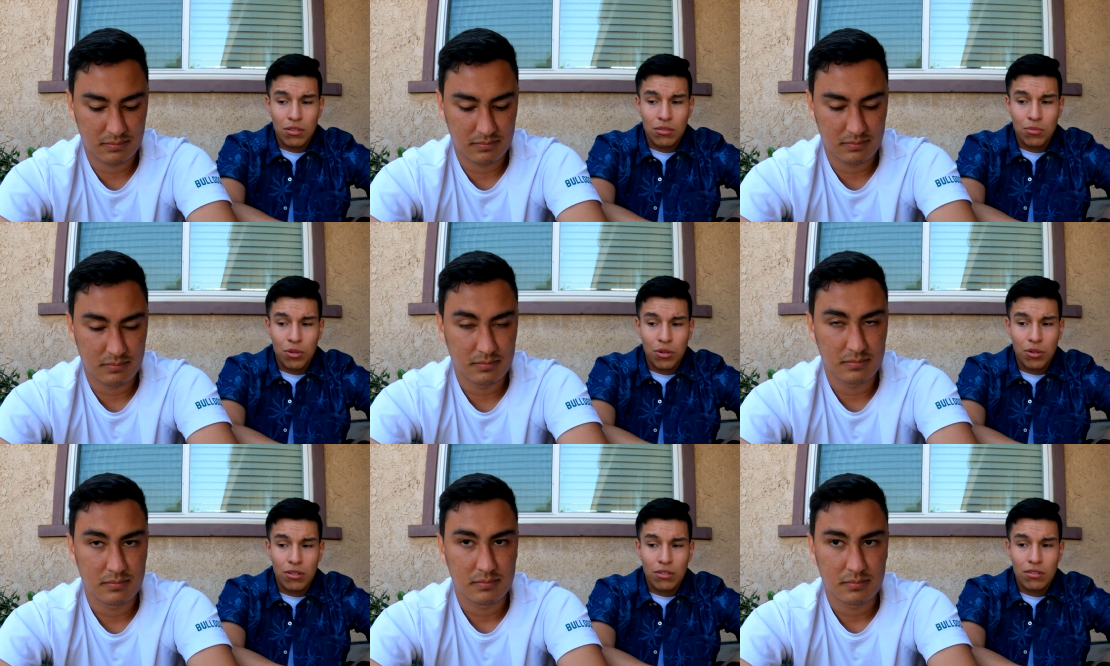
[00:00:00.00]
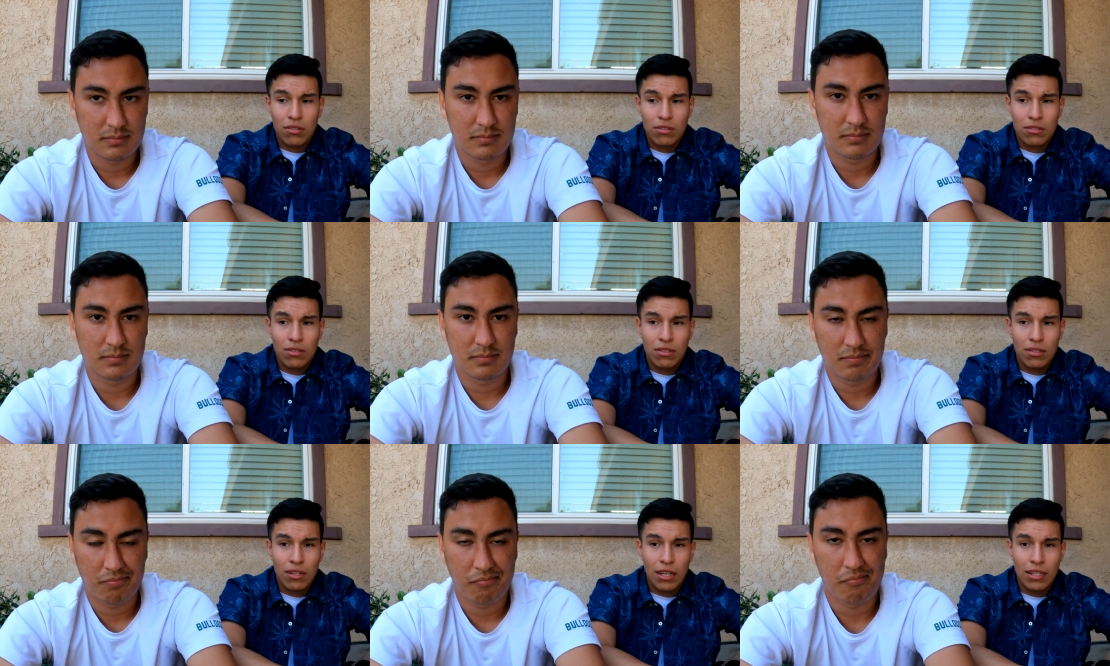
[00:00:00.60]
Speaker 1: learn more
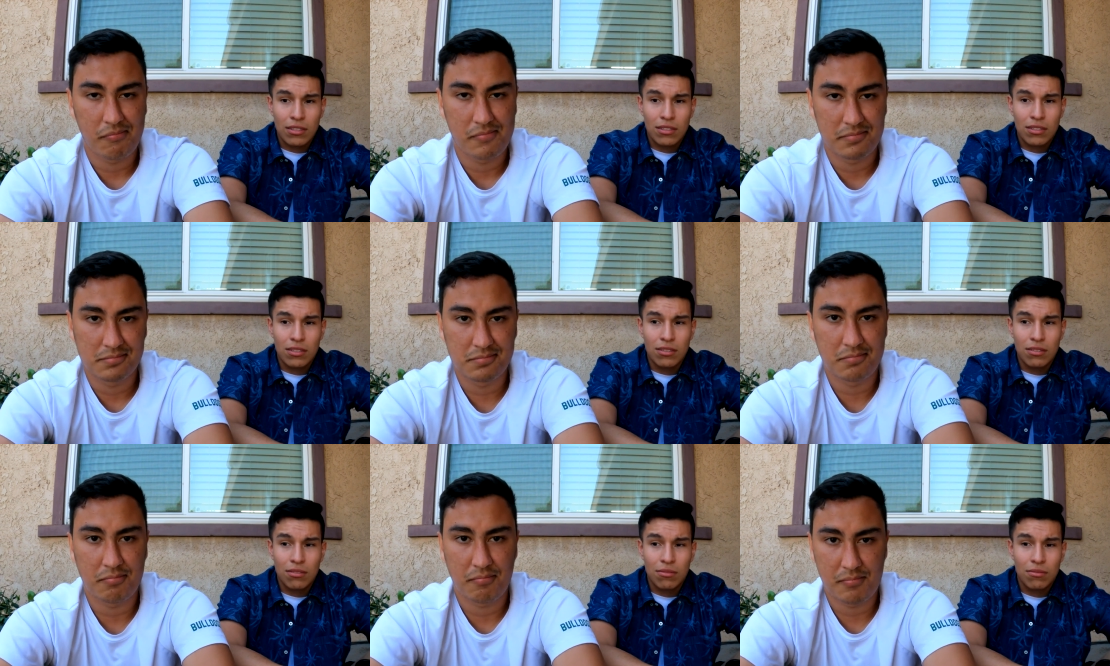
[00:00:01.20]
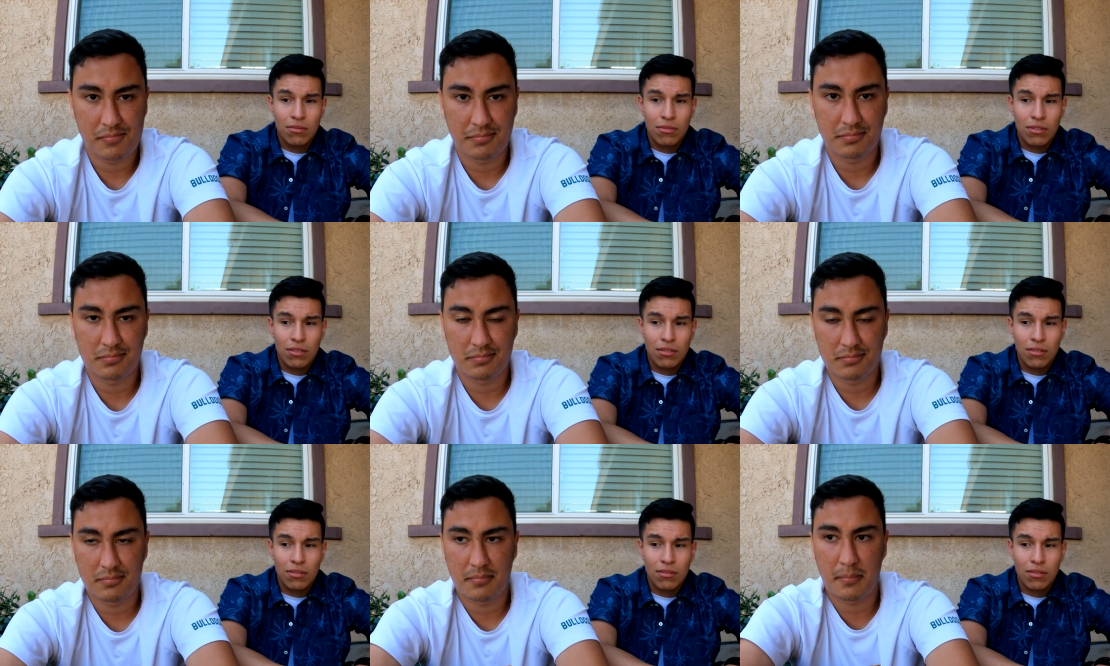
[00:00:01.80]
as to
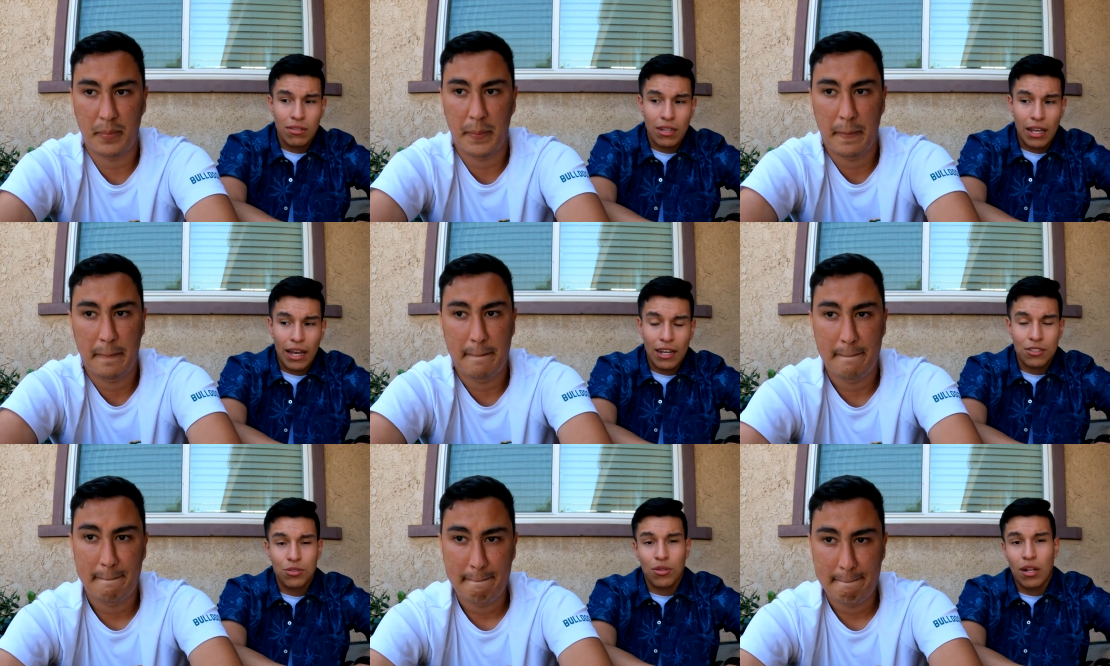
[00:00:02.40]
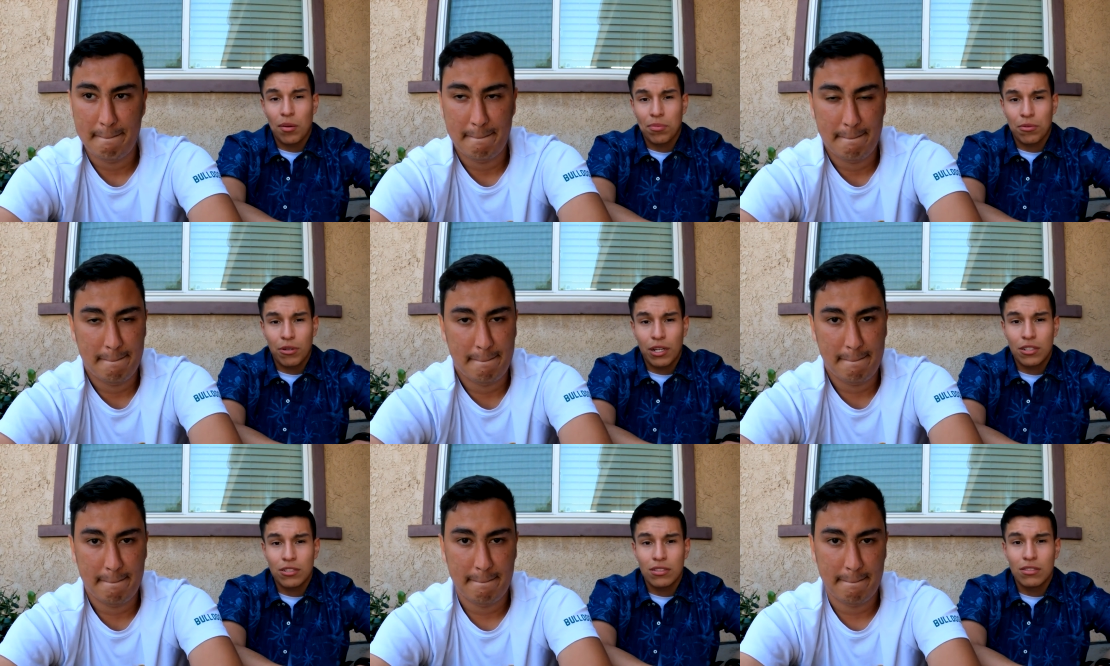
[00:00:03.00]
like, actual
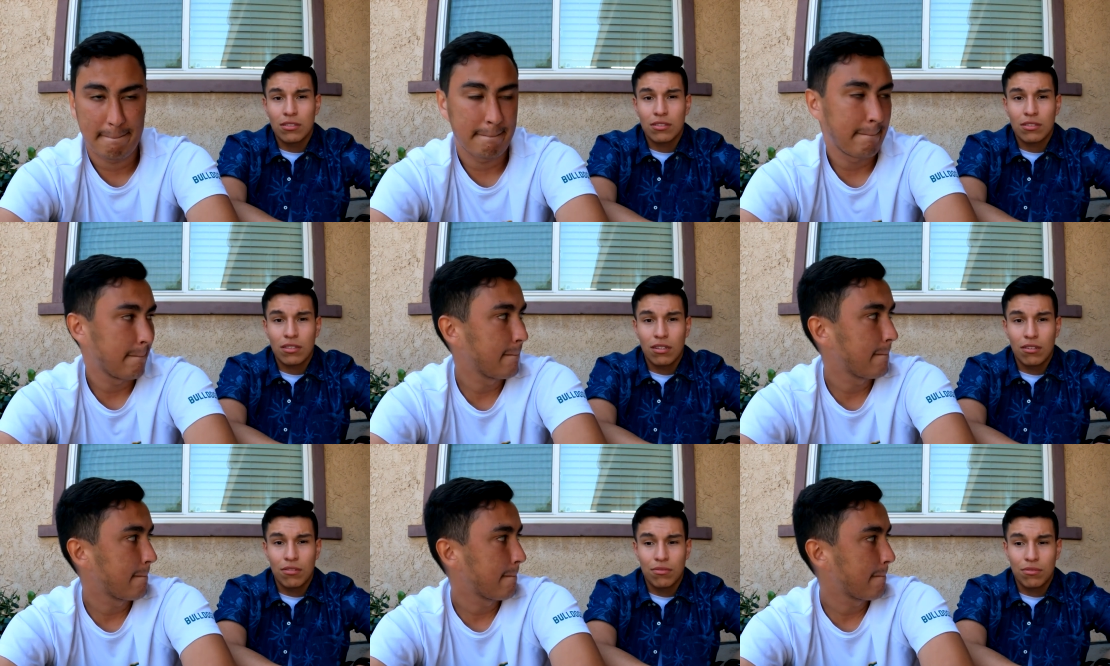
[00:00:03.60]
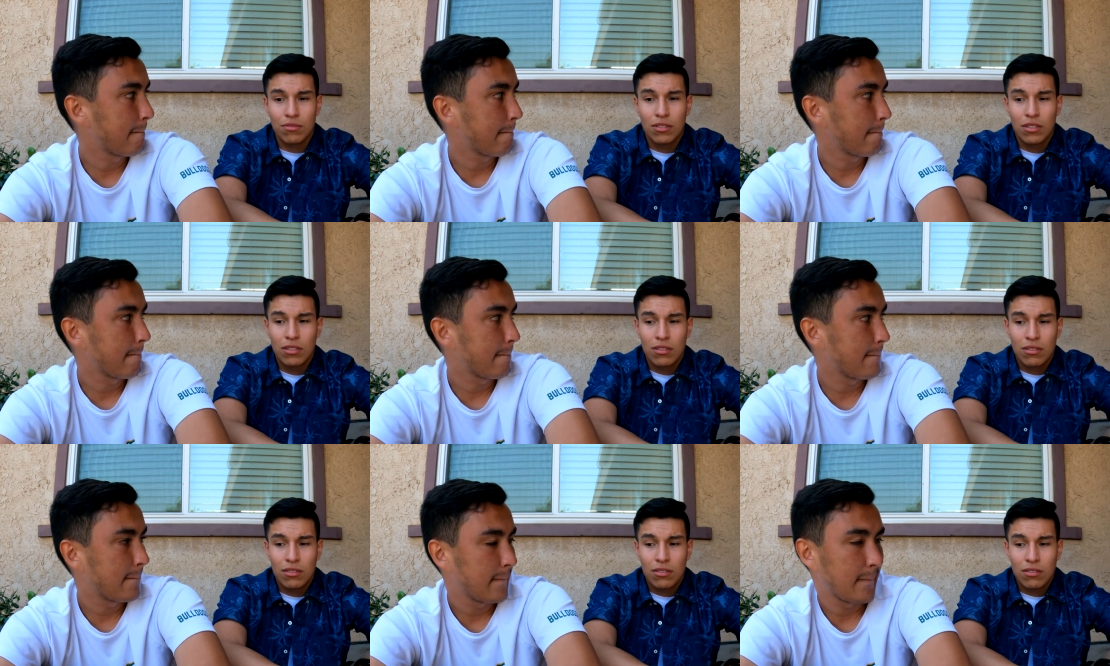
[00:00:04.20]
operations of
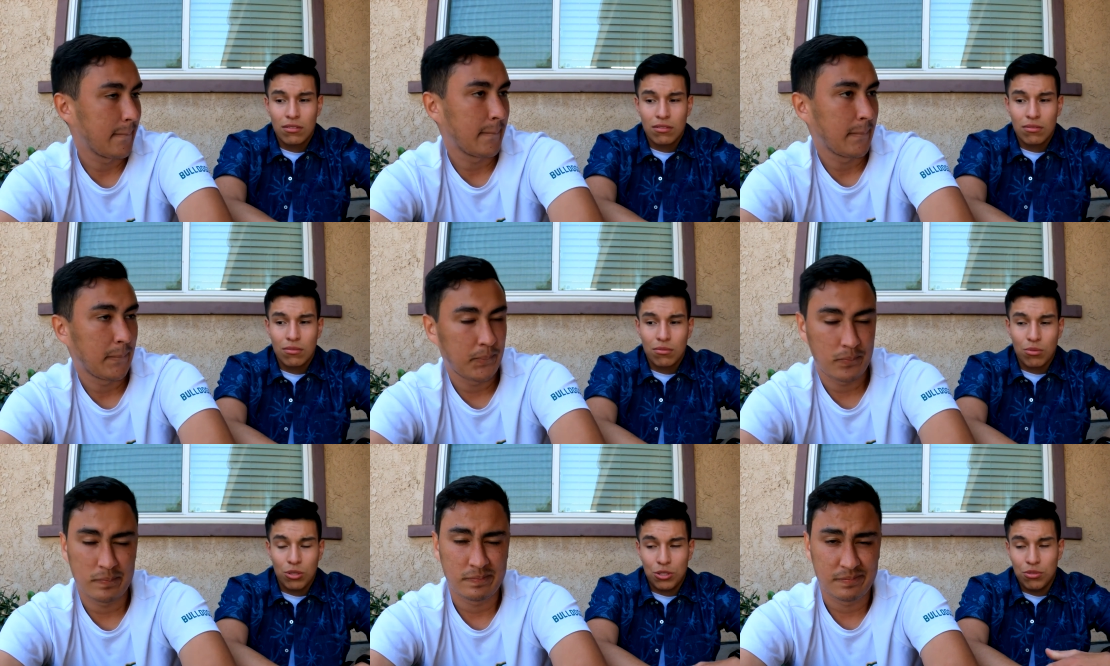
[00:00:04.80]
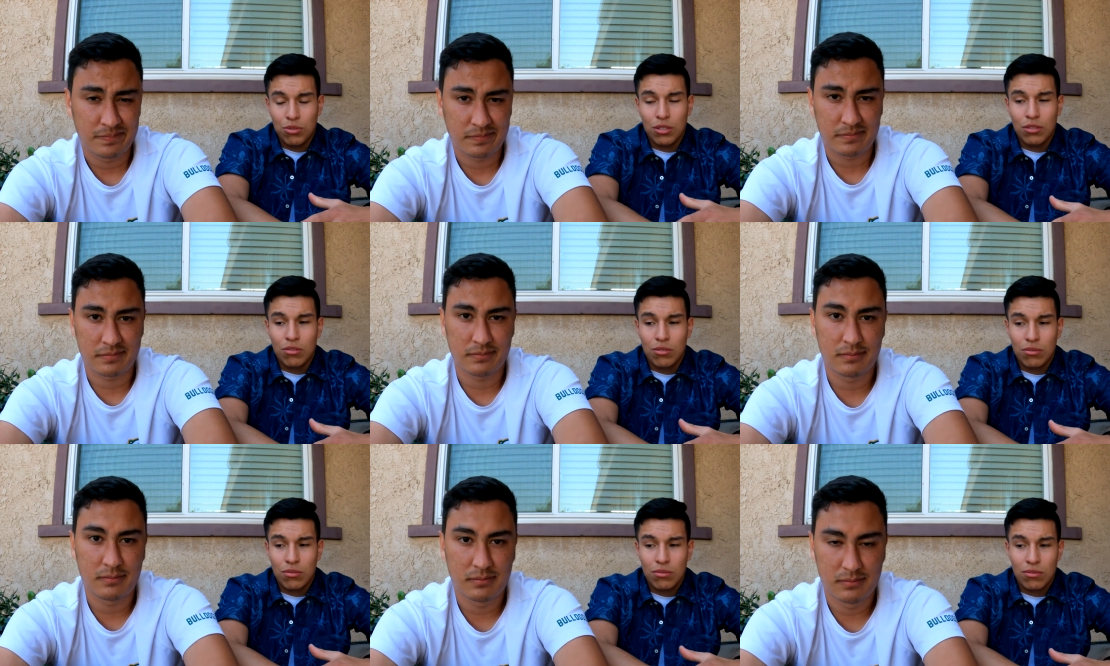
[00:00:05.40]
what you
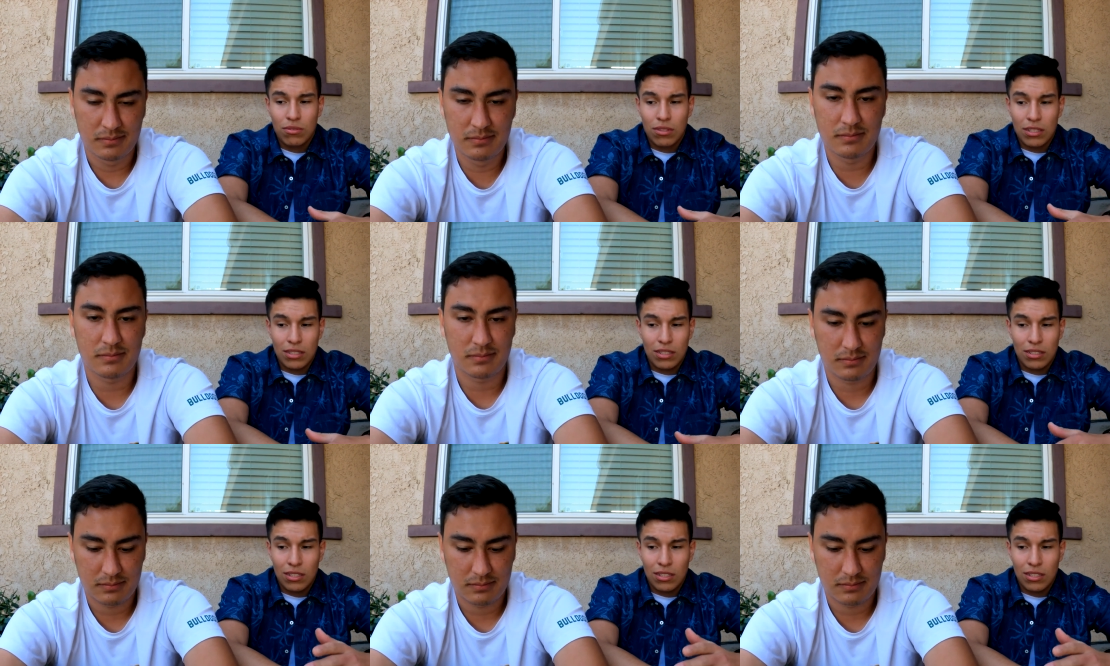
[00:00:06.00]
do. As